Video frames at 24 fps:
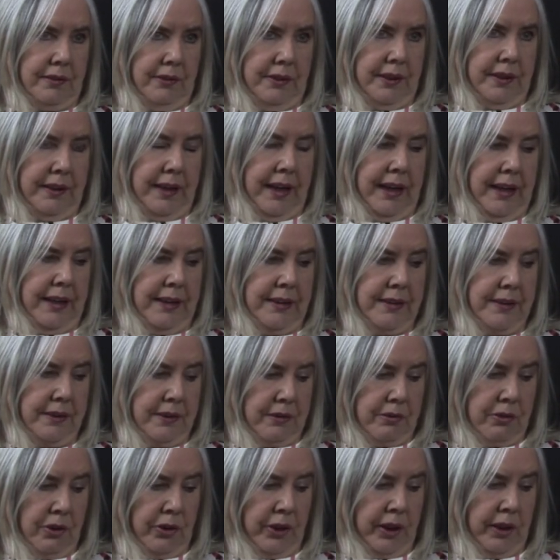in hand the
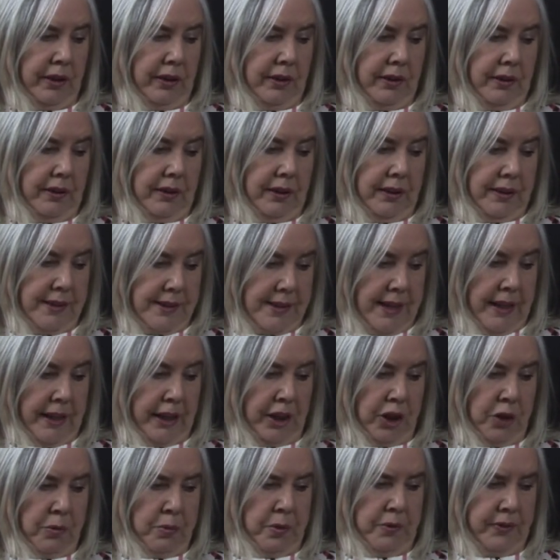running and
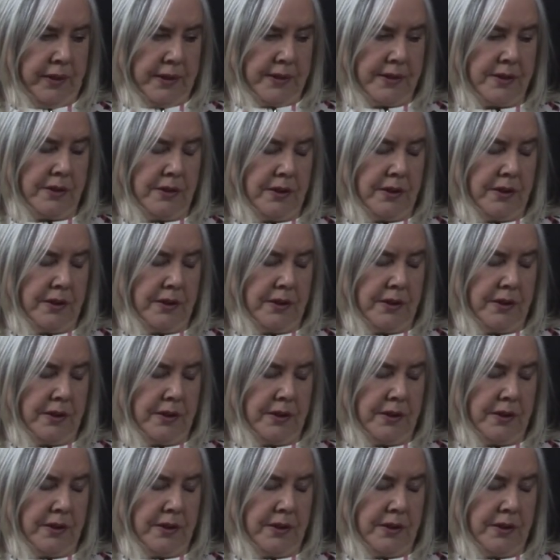setting up of this